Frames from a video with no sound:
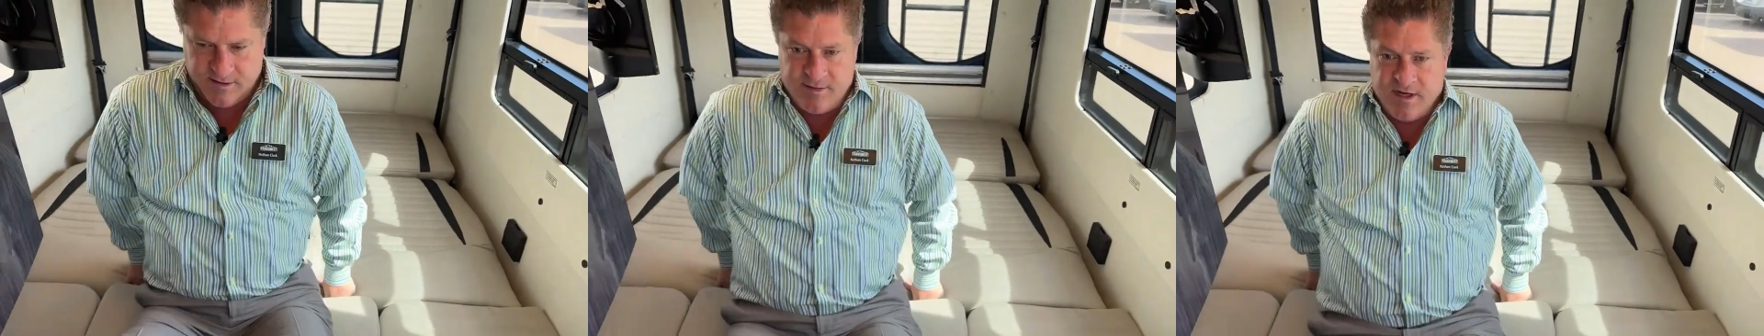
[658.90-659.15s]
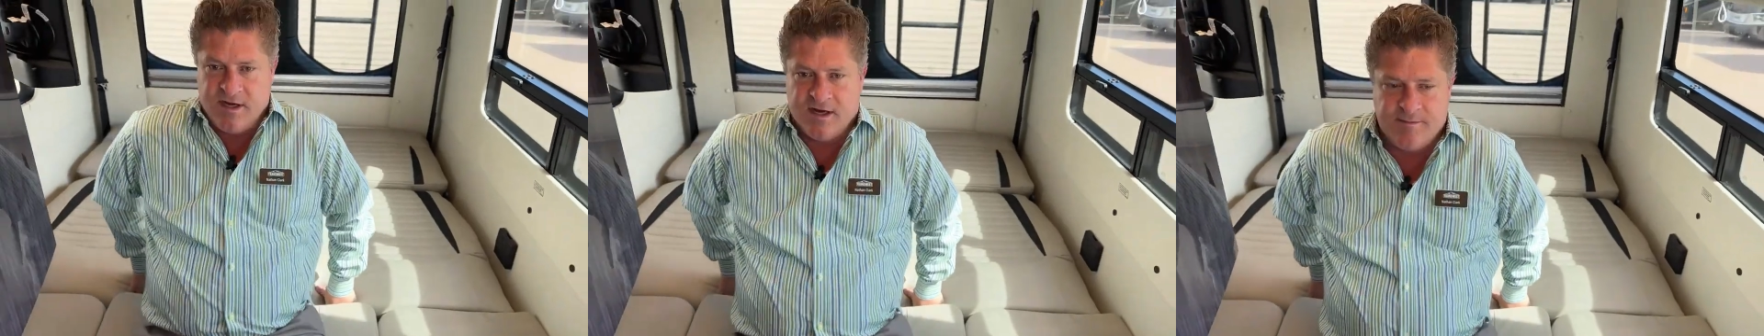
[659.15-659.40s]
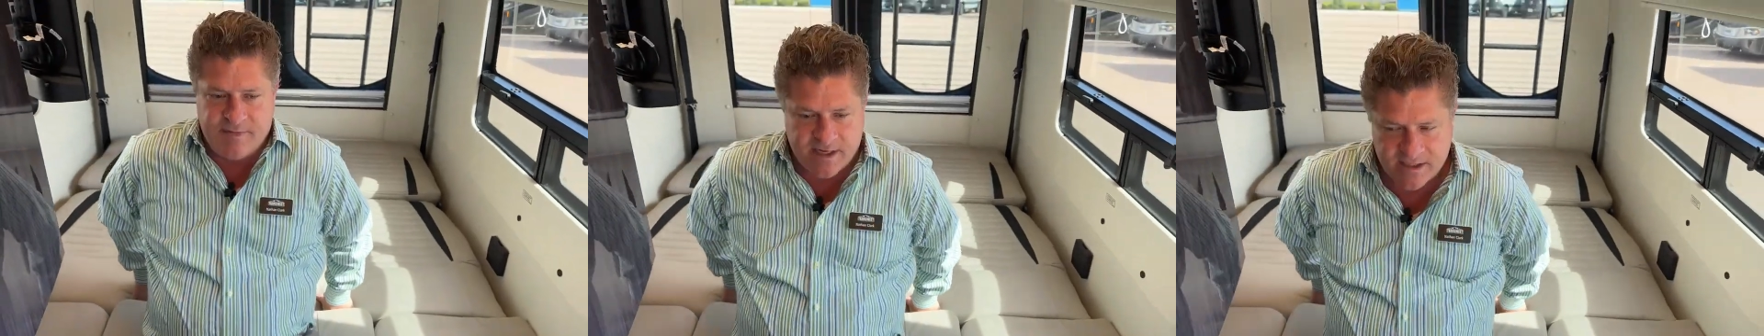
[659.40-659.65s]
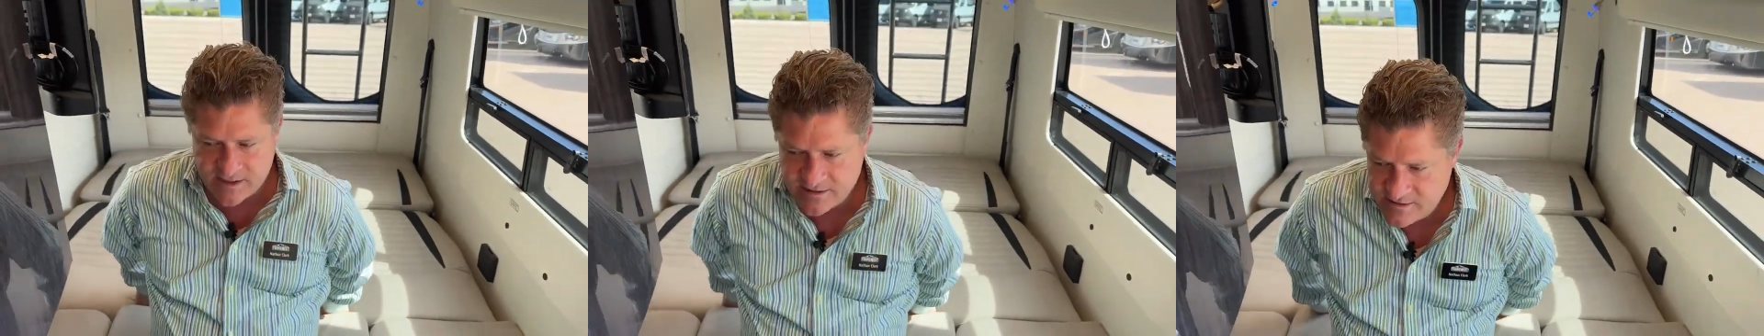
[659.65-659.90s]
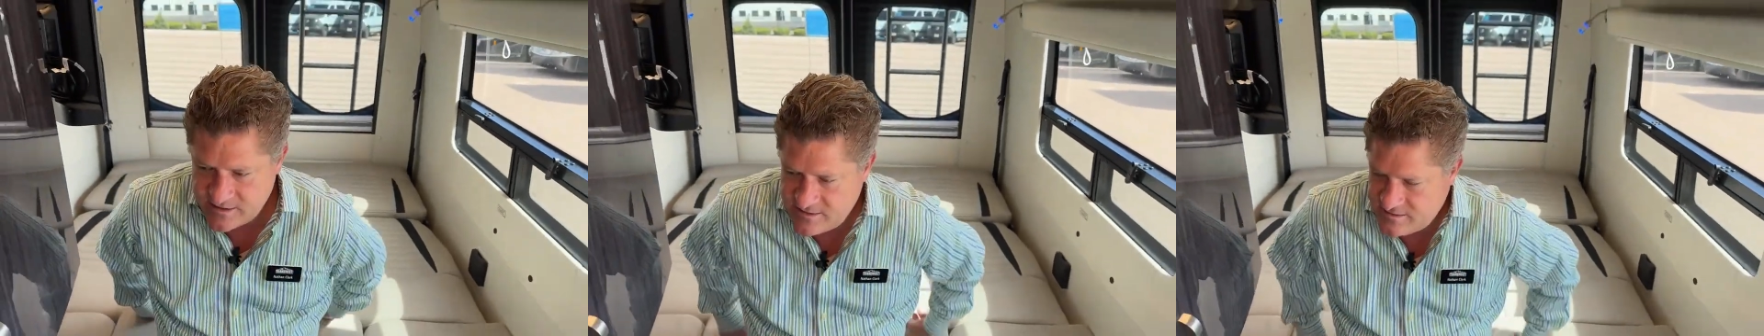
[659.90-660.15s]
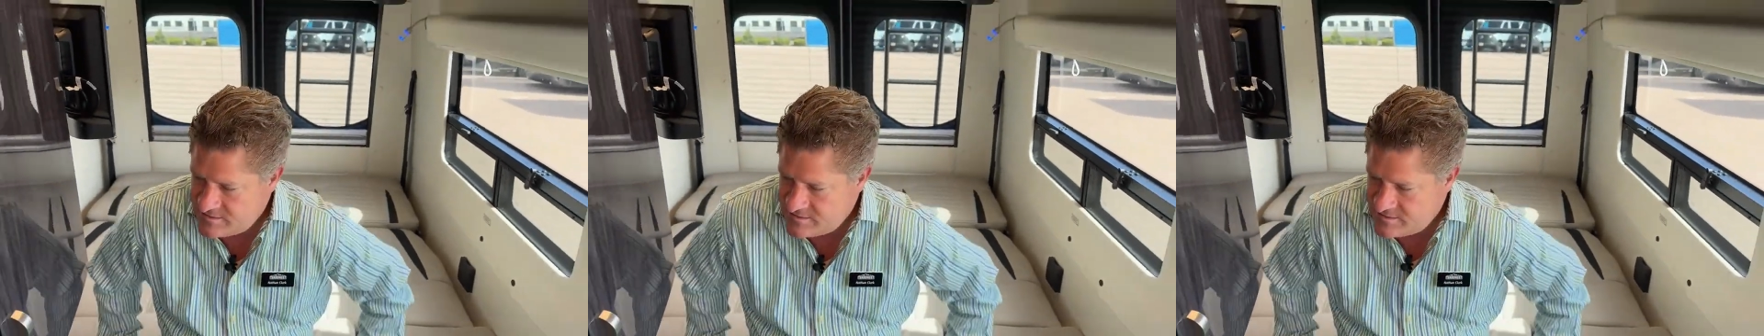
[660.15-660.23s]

I'm gonna hop back here.